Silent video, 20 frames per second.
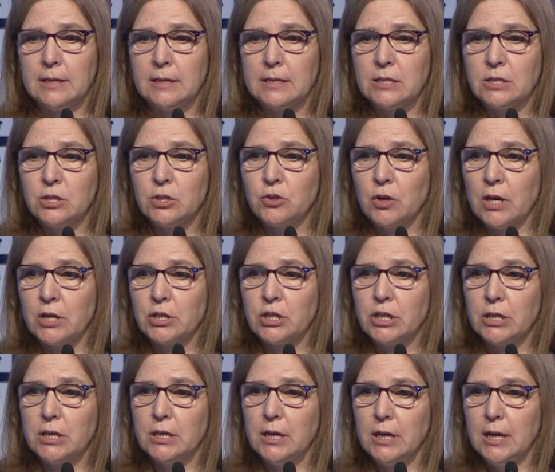
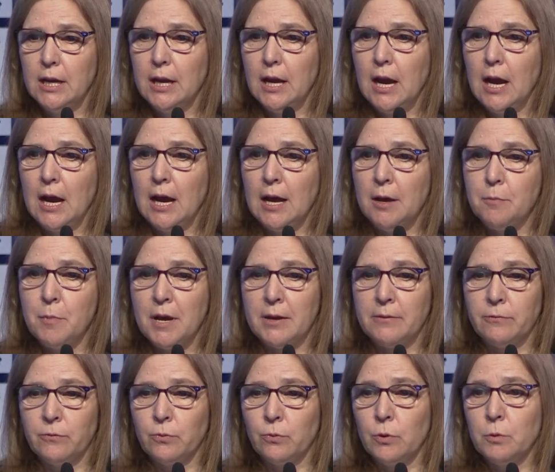construction, um,
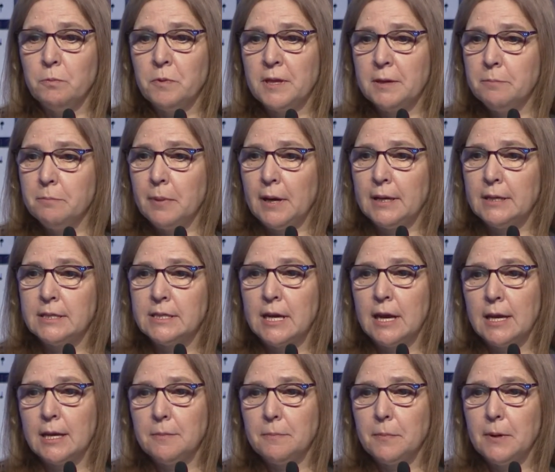I've grouped them by
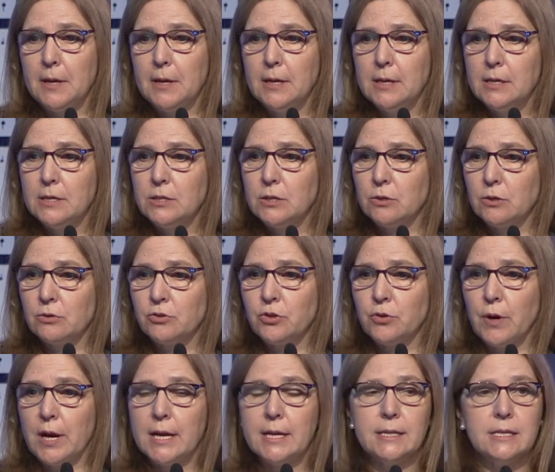type. So
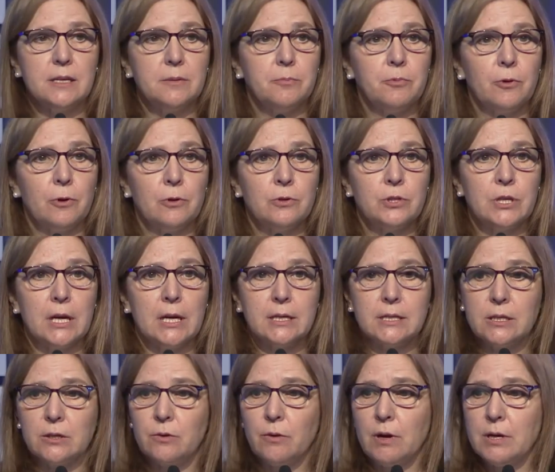transit
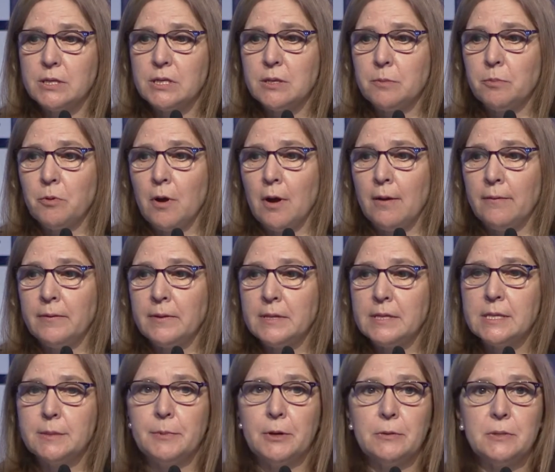projects across the
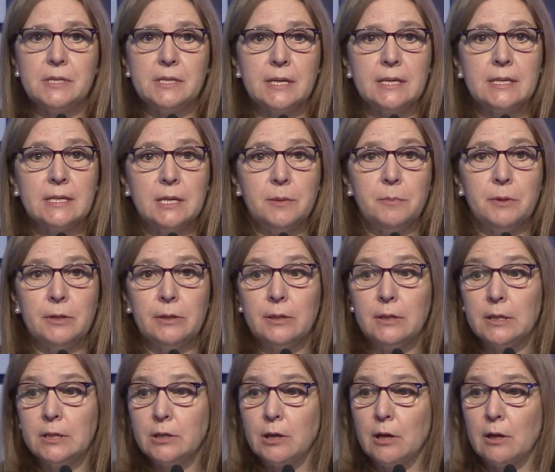province, about $60
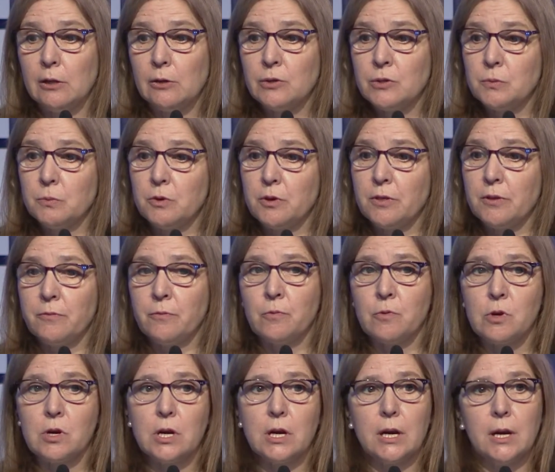billion worth of
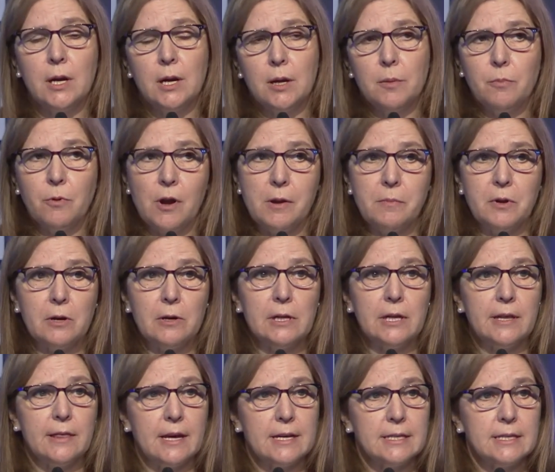work.
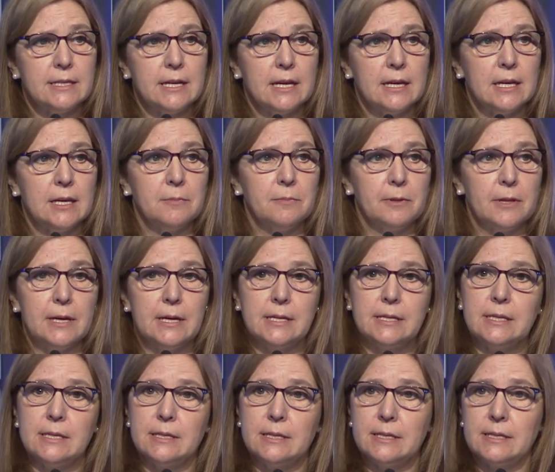Primarily that's taking
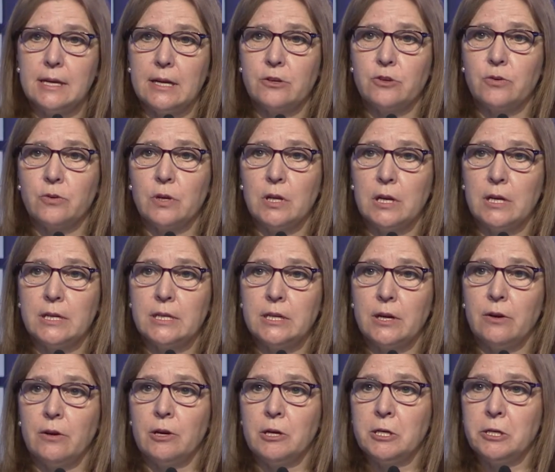place in central
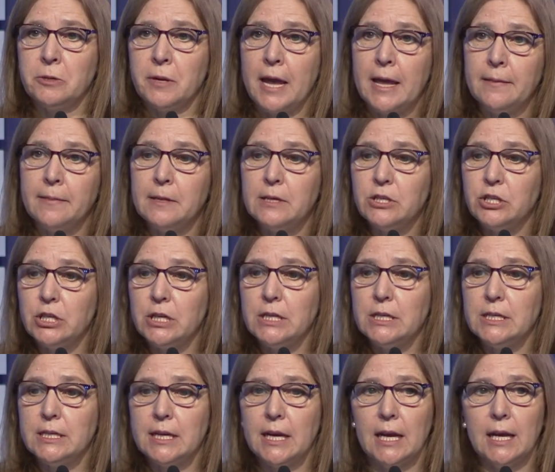Ontario and the
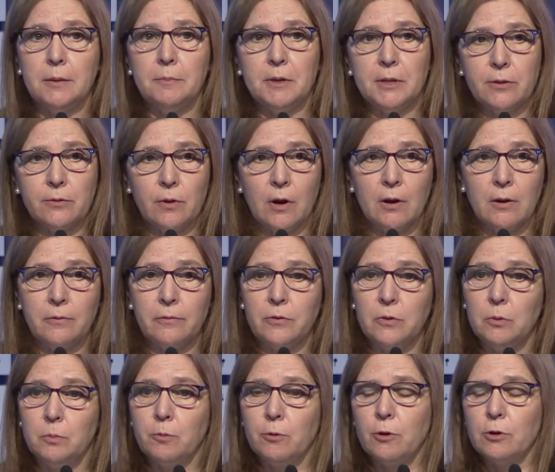GTA, but there are a
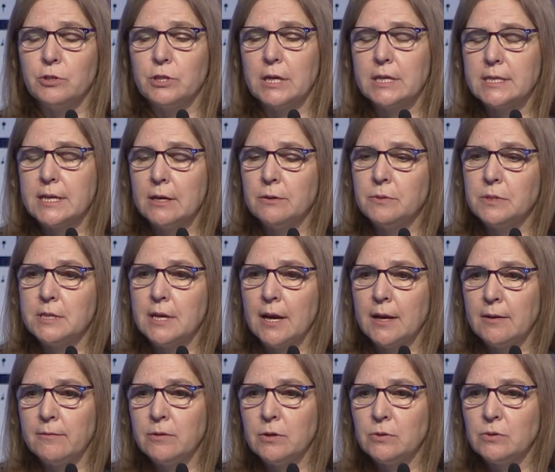few projects
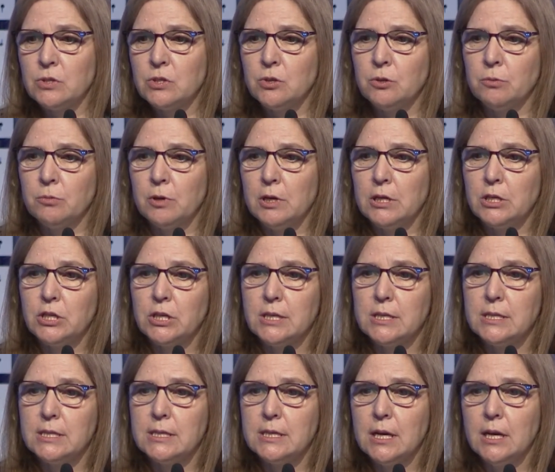outside of those two
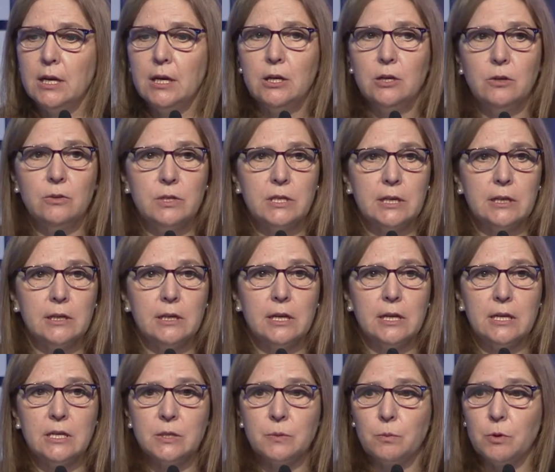regions.
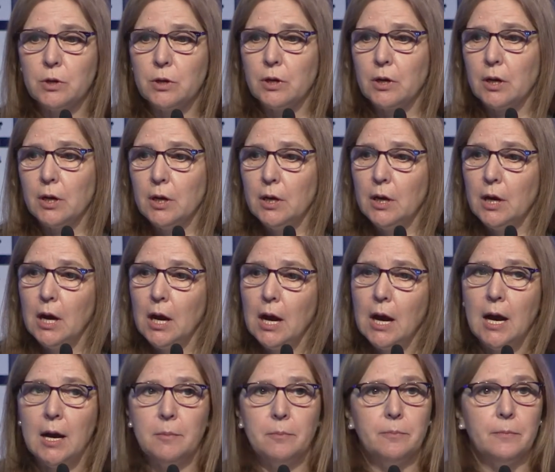Utilities work,
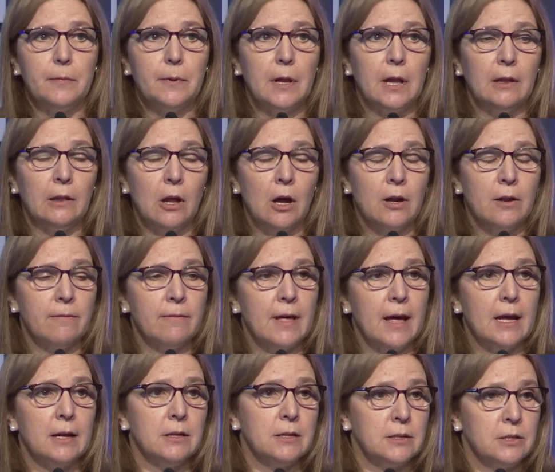um, a lot of
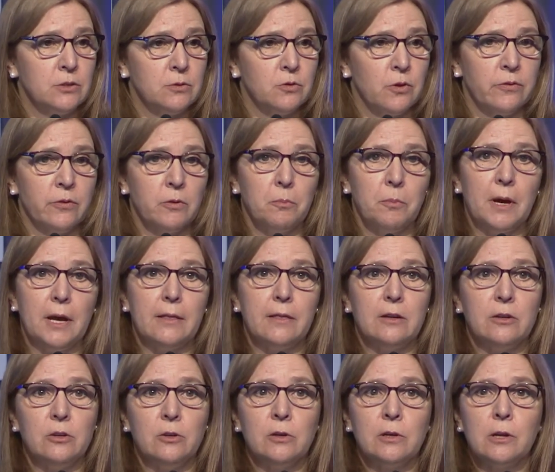that's driven by the
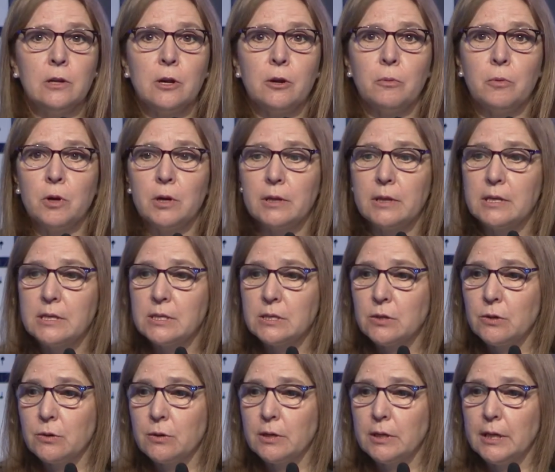nuclear work that's
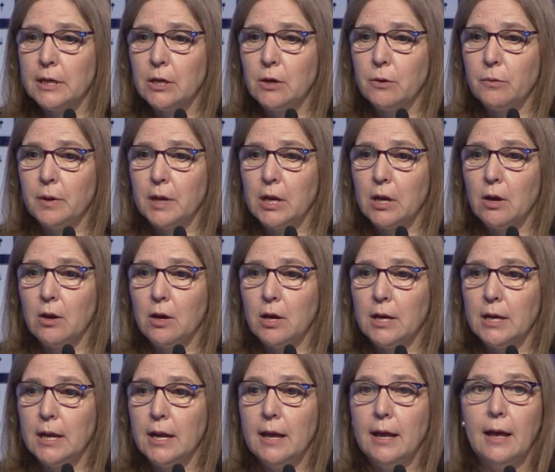currently going
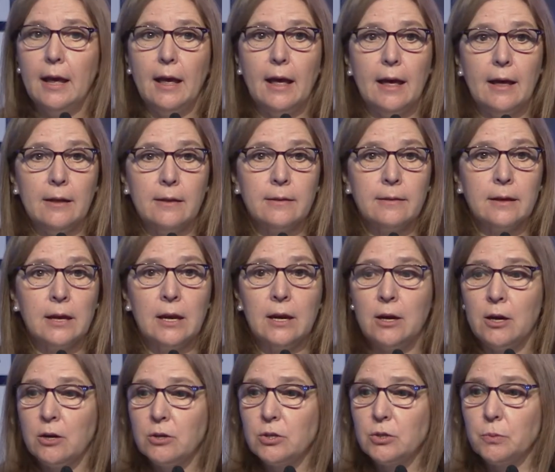on.
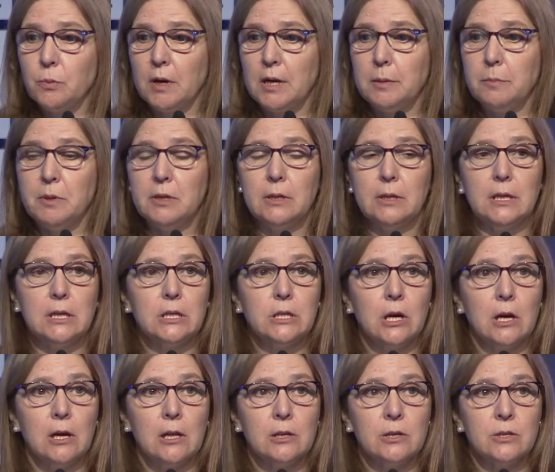Healthcare, $20 billion
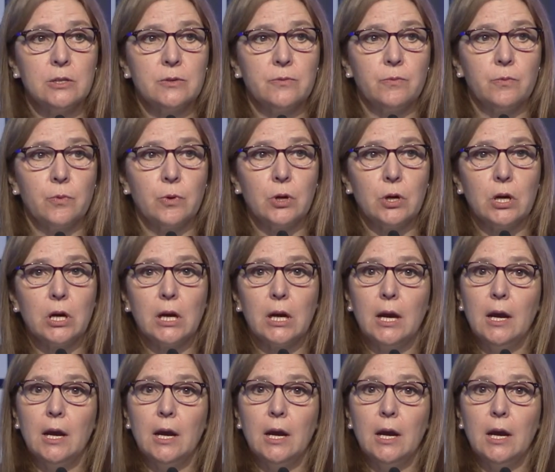of work